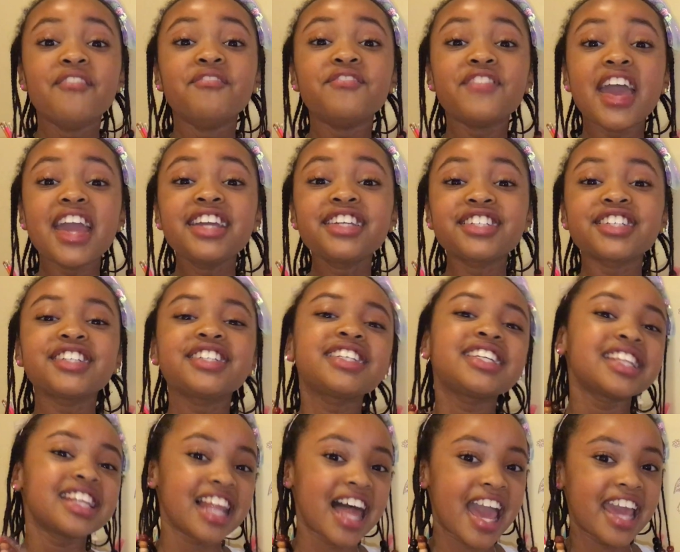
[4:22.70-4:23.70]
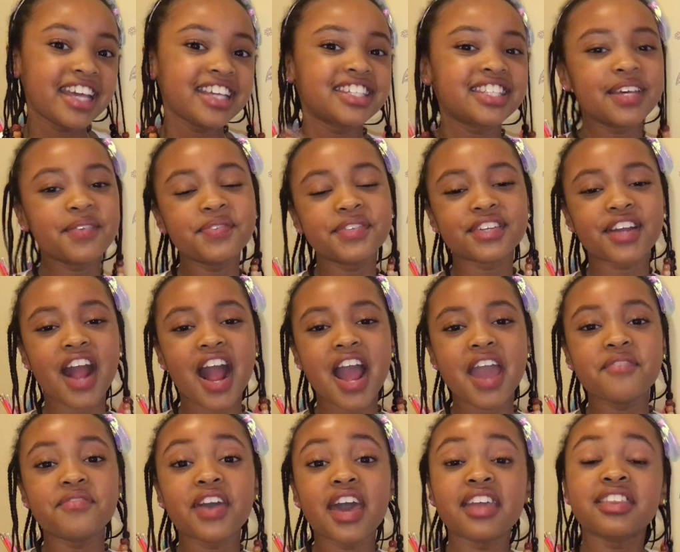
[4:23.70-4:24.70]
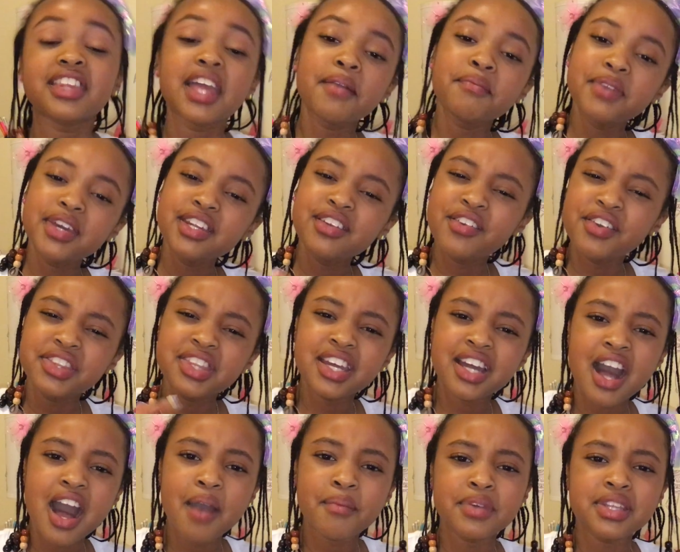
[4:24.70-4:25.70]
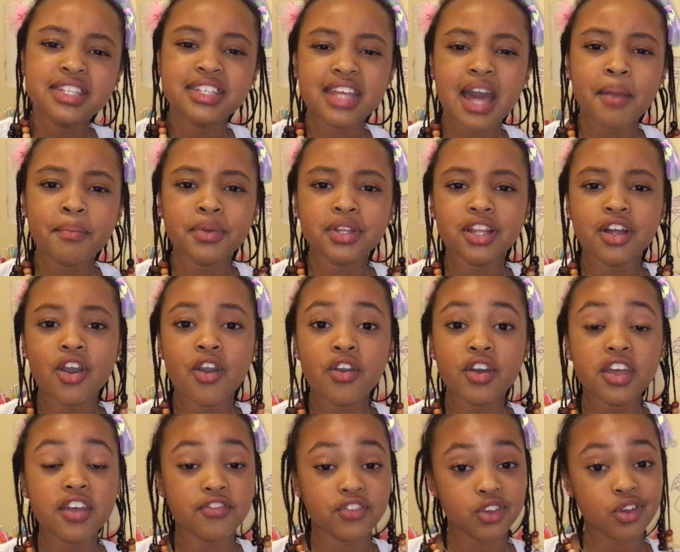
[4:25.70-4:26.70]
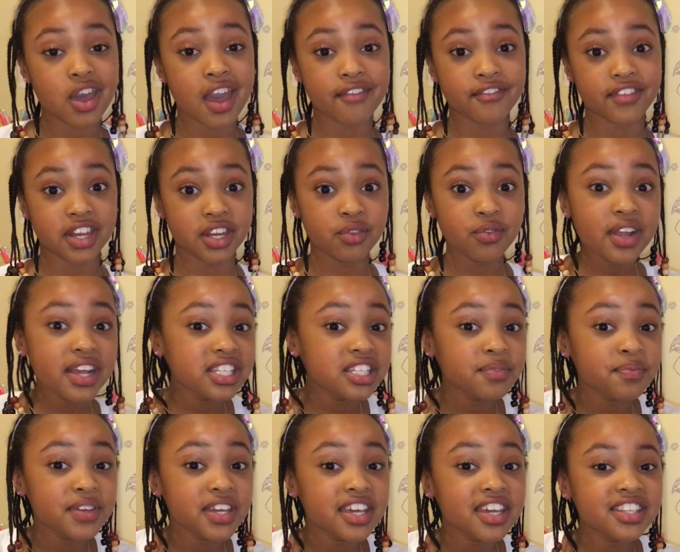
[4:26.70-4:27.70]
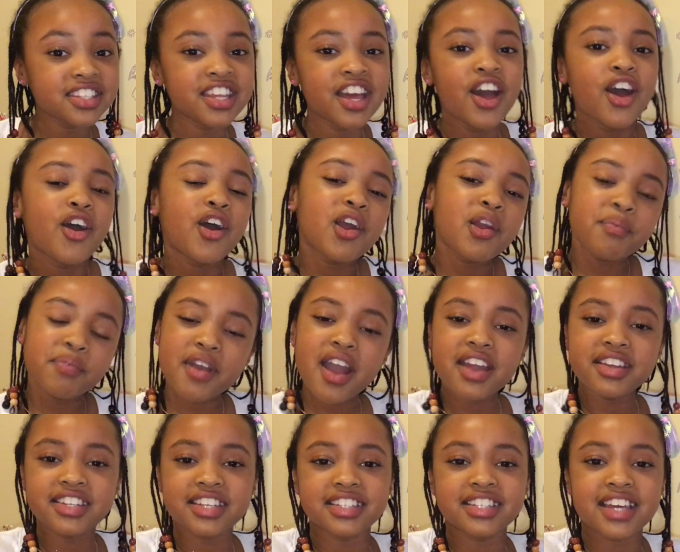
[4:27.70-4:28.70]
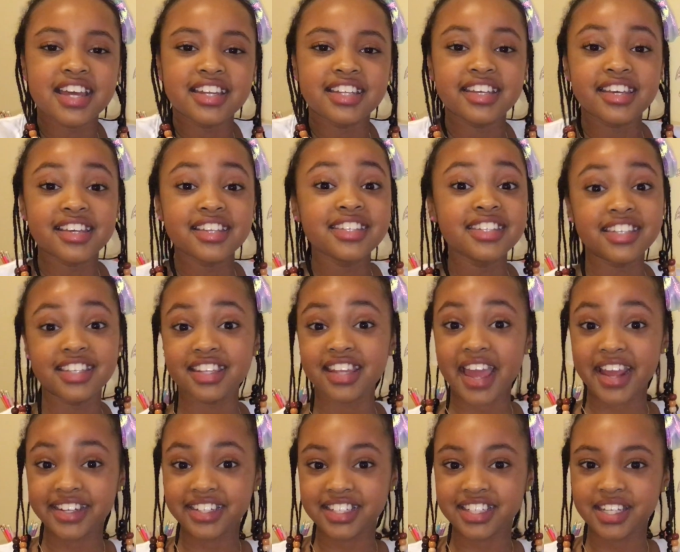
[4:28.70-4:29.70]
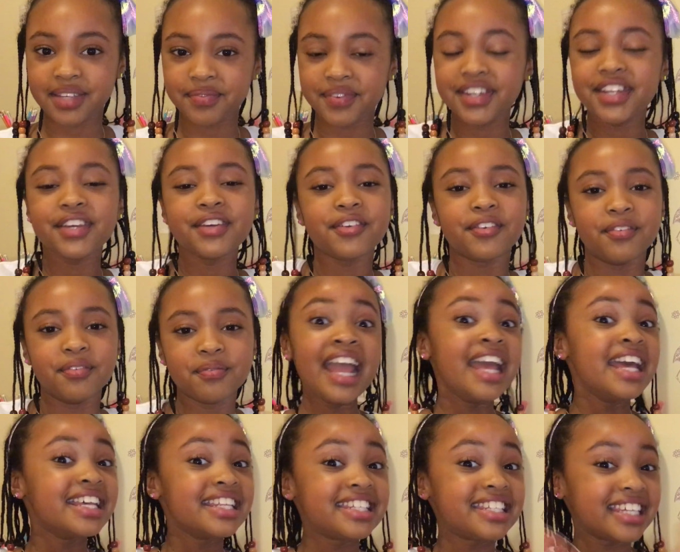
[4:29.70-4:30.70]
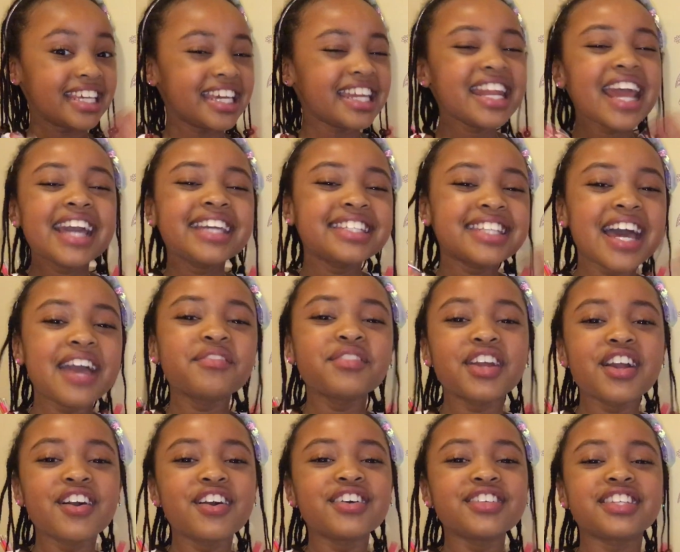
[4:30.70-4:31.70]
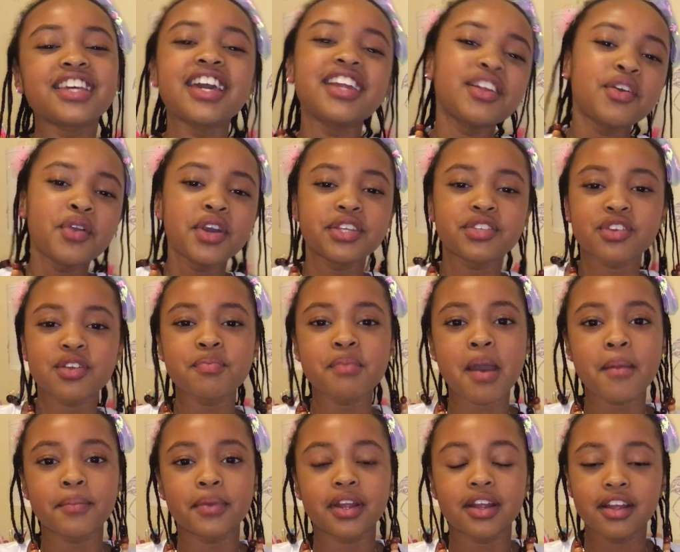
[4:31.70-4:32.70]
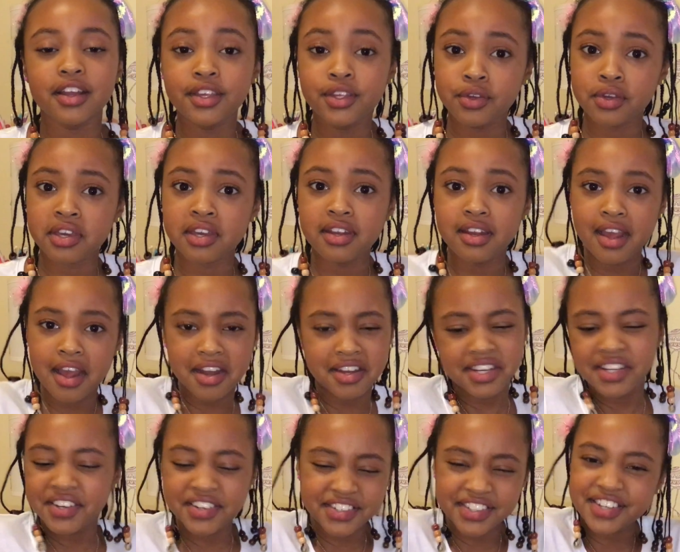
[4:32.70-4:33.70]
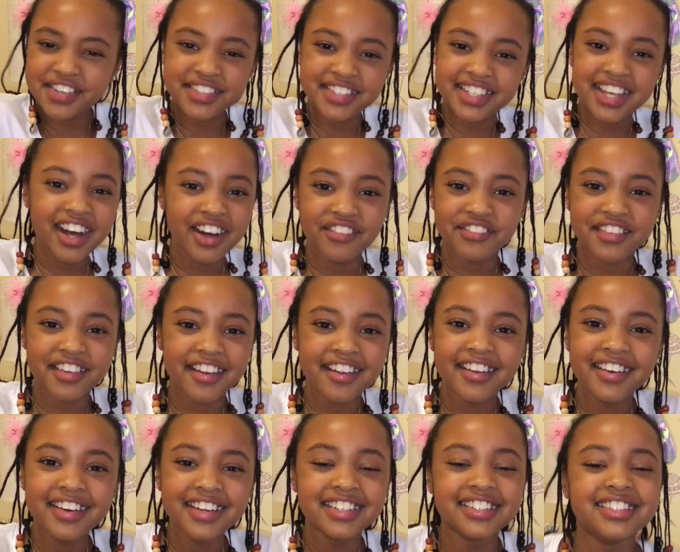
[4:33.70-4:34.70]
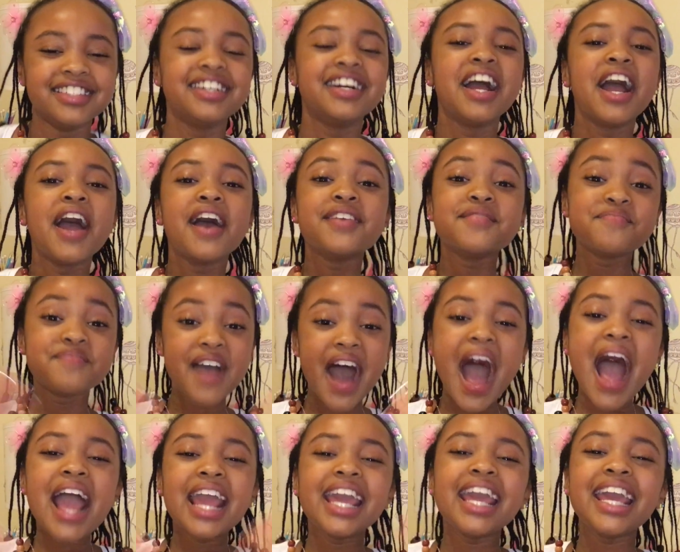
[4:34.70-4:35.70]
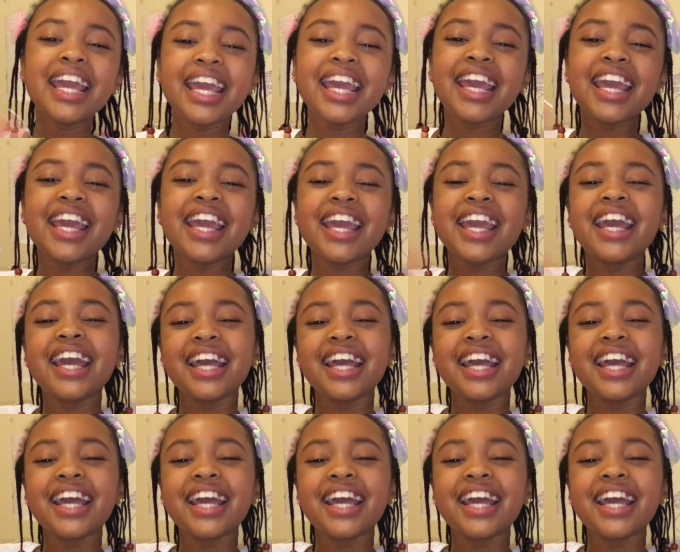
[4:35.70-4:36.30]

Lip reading: Make sure to like, subscribe, and let me know in the comments down below if you have any recipes or project ideas you'd like to see me do. See you next time, girls, and always remember, you can do it yourself, girl. Bye!